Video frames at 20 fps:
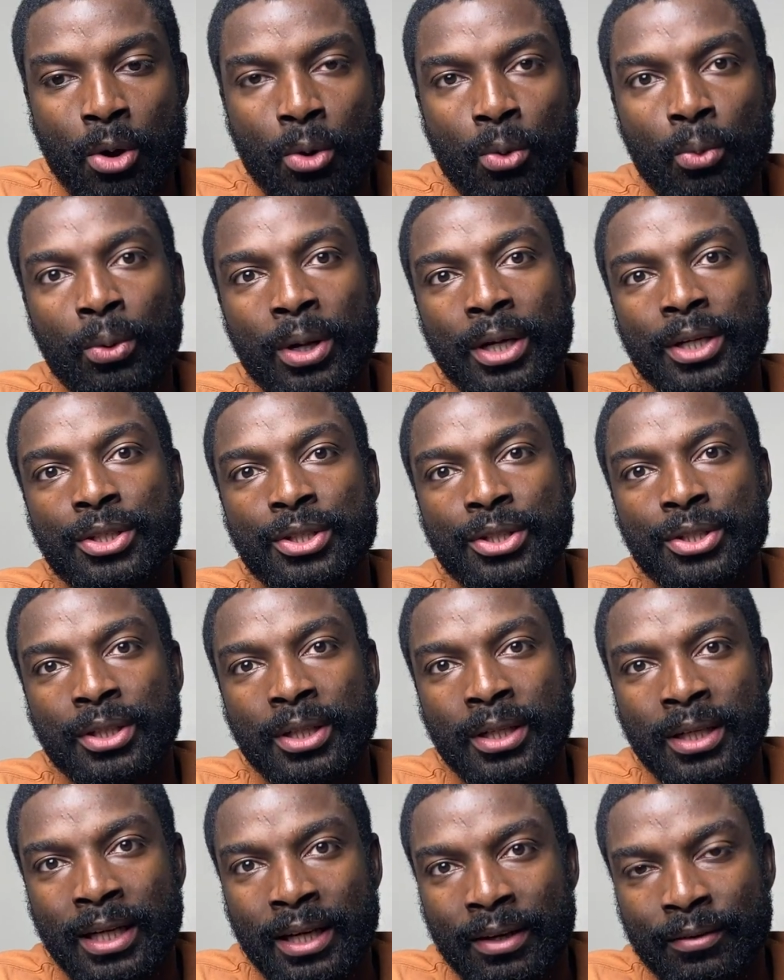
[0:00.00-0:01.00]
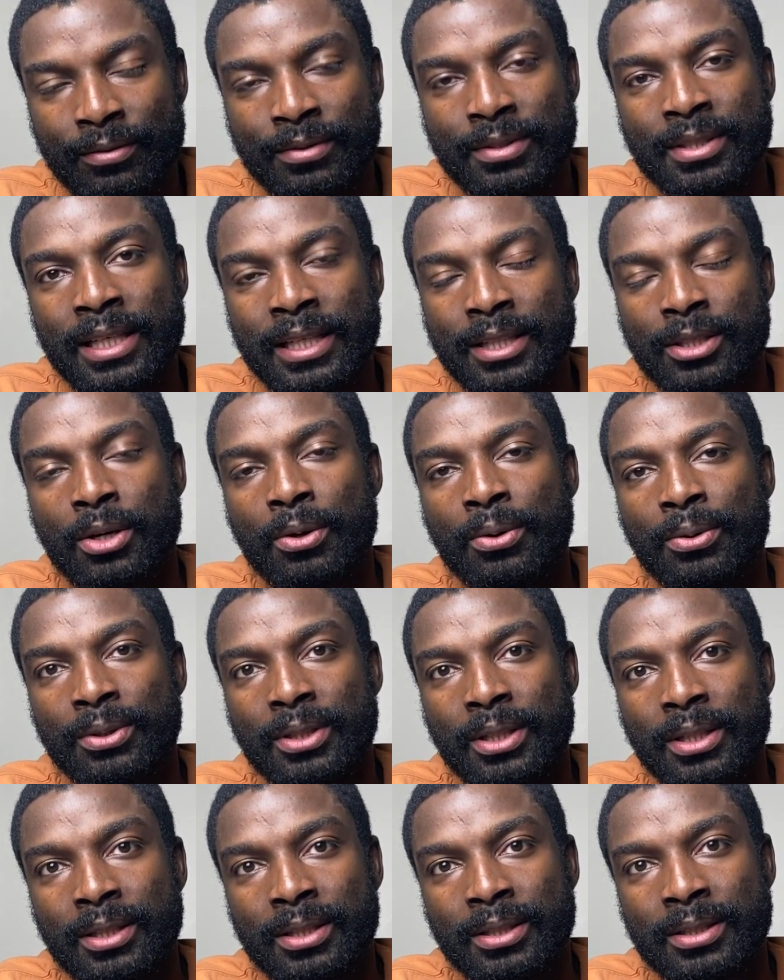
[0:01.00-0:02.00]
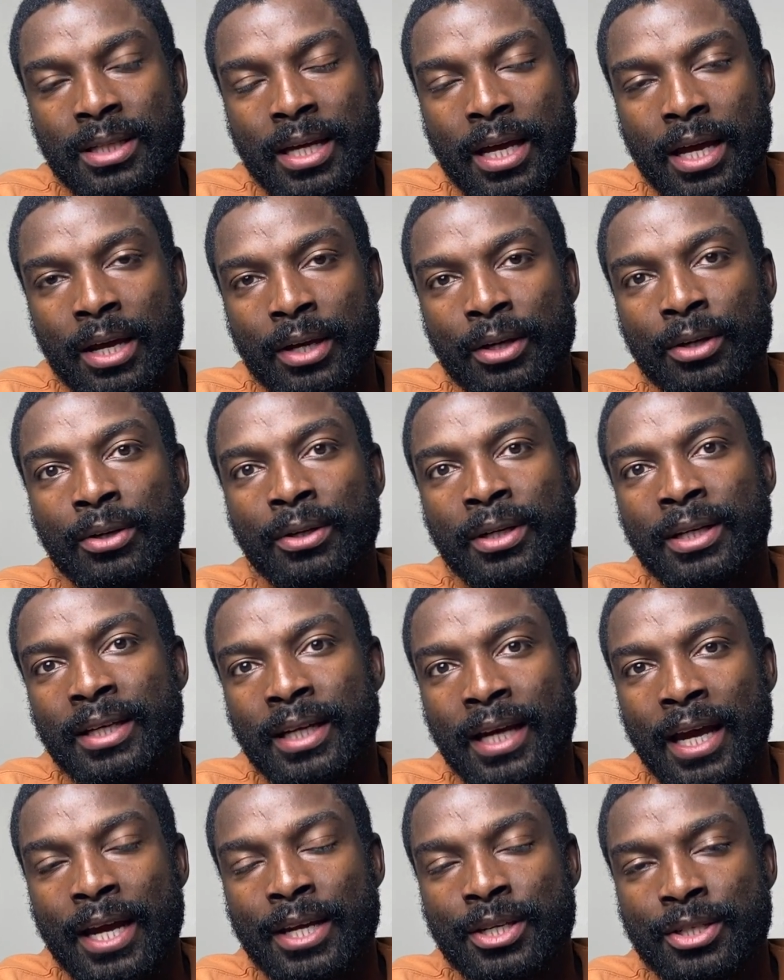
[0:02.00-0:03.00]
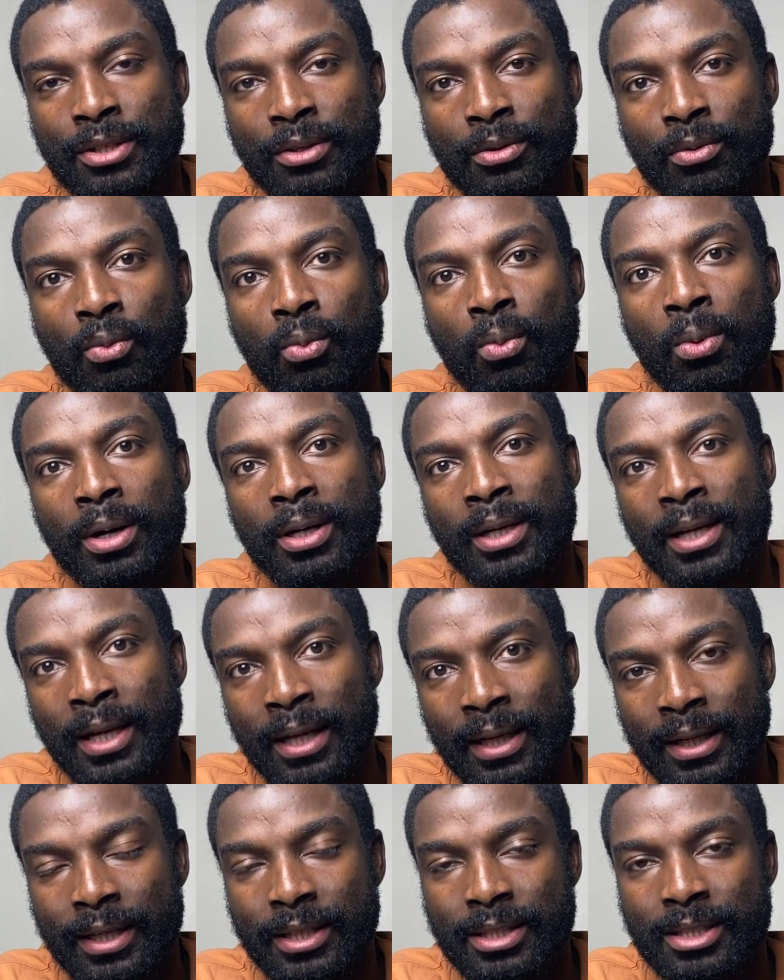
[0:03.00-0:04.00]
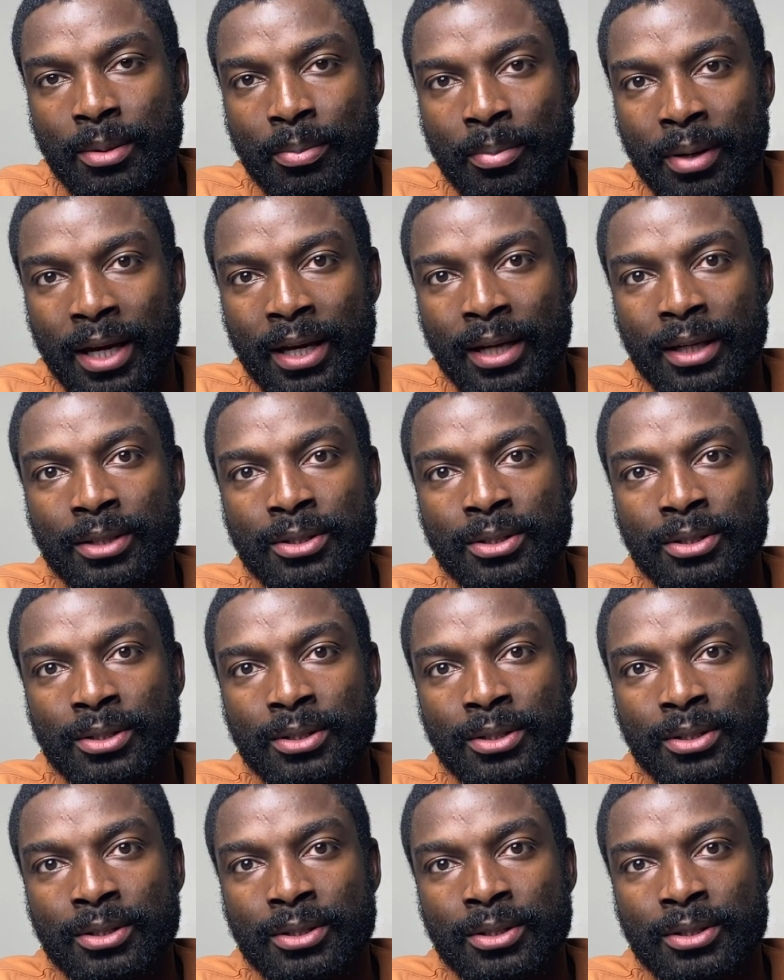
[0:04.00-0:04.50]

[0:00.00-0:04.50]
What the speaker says: which gives leaseholders a good indication of what they need to pay.